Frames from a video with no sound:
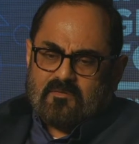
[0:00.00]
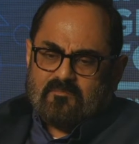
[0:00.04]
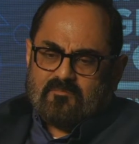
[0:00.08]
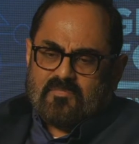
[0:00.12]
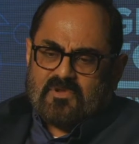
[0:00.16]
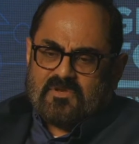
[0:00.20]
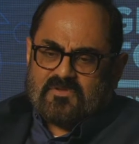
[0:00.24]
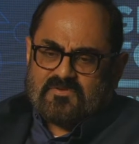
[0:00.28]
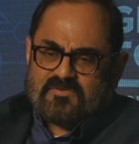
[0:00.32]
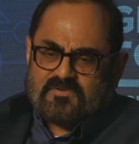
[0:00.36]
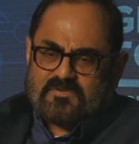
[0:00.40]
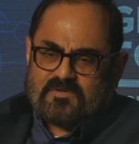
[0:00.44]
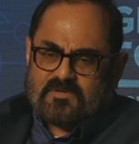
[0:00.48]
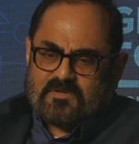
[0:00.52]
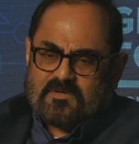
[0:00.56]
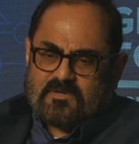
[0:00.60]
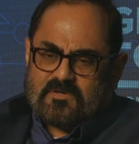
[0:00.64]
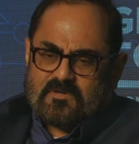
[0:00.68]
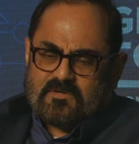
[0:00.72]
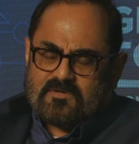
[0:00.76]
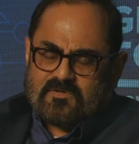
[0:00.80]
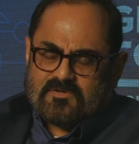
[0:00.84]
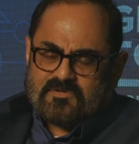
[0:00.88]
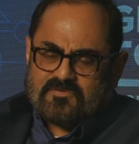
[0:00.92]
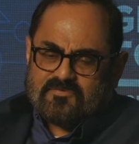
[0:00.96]

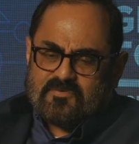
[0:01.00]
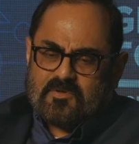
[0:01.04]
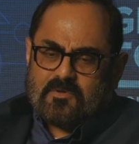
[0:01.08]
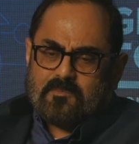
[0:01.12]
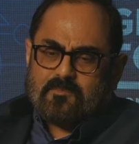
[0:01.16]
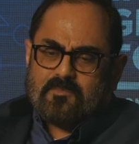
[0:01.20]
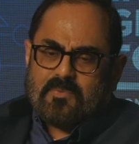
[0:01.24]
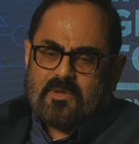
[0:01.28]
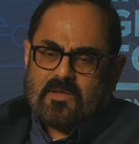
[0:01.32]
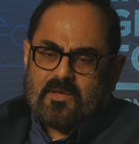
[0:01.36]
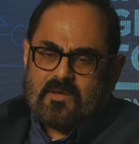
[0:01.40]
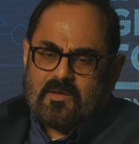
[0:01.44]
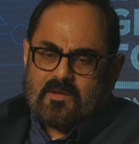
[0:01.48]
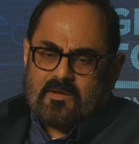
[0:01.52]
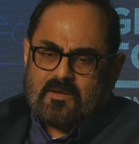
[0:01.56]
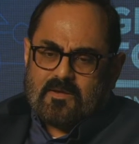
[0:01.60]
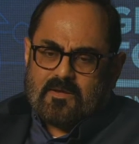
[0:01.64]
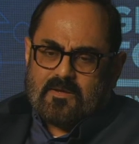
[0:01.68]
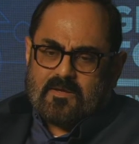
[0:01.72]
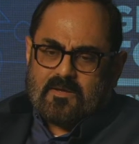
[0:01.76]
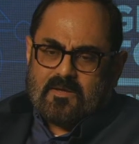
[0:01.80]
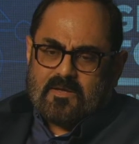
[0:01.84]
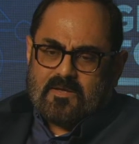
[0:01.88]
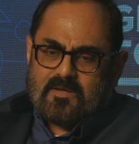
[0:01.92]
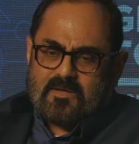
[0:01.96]
Minister, Chris Philp, and
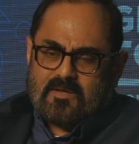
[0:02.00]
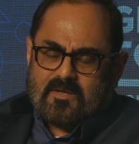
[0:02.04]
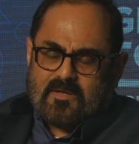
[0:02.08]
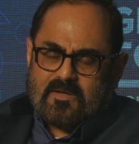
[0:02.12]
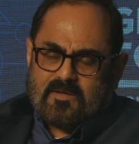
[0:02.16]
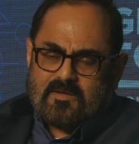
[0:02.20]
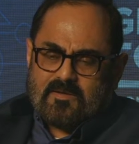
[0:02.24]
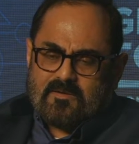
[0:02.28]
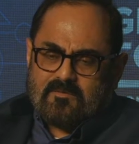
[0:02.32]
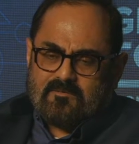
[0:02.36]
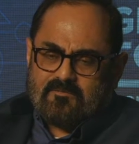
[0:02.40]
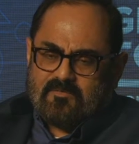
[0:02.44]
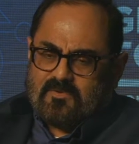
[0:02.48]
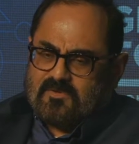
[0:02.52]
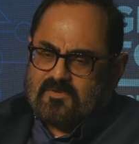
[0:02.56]
we